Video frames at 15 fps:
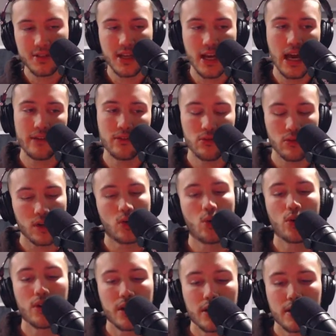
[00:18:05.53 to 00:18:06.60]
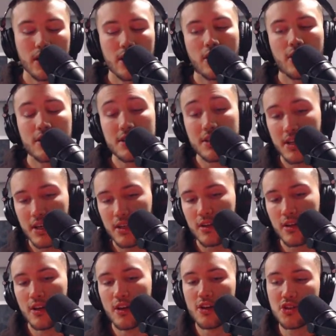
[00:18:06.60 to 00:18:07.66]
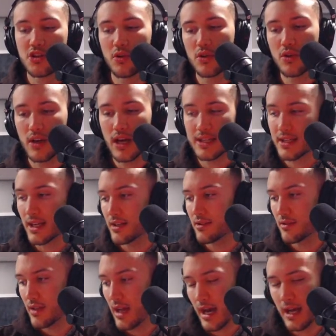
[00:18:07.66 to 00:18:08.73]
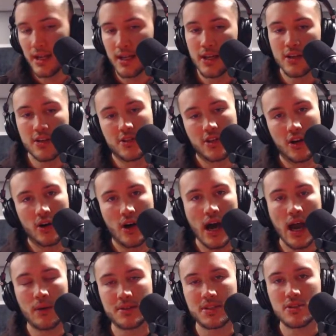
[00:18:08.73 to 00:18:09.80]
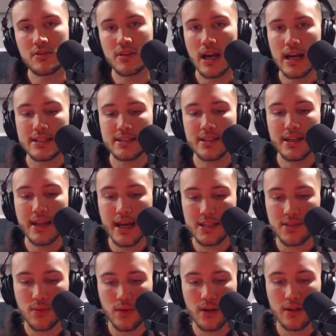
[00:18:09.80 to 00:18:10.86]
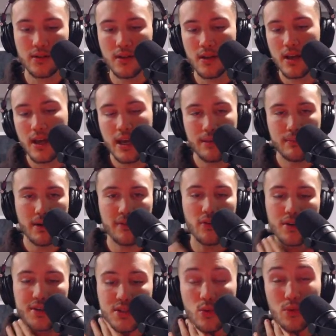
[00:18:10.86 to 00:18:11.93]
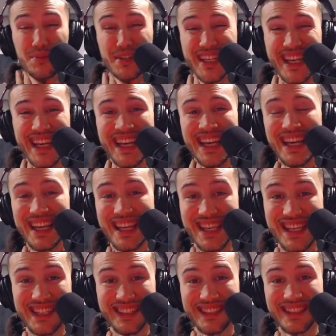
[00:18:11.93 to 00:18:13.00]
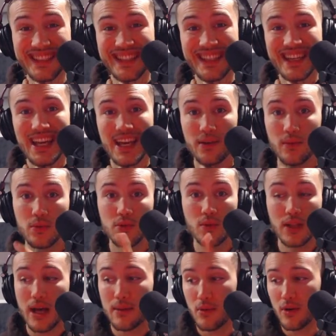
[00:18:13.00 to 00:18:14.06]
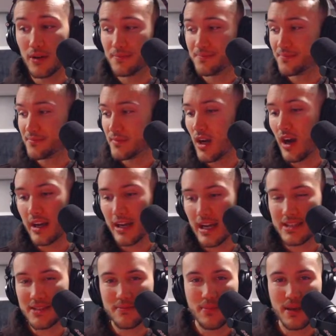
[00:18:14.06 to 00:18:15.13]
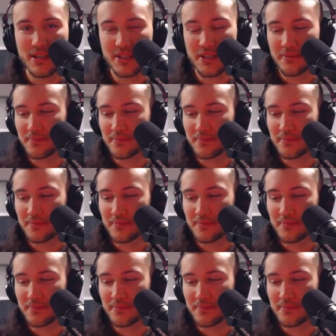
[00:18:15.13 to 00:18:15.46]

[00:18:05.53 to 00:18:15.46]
I have a recording that I already did showing you guys how to do that. So I will see you guys in the next one and my voice will be healed and we'll do a lot more. All right, guys. Peace.